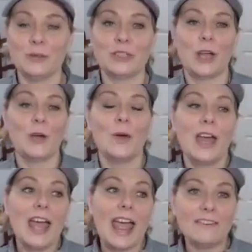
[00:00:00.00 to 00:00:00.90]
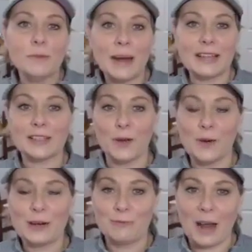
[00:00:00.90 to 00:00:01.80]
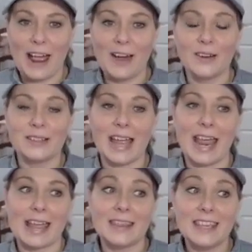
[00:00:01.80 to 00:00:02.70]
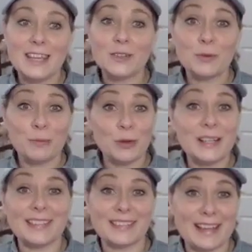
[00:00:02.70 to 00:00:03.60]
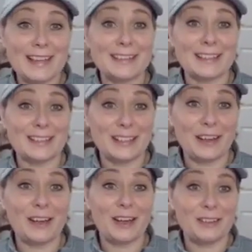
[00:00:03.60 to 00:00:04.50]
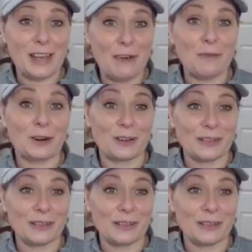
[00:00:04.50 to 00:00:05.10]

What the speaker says: So everybody's going around, and these are pretty seasoned networkers.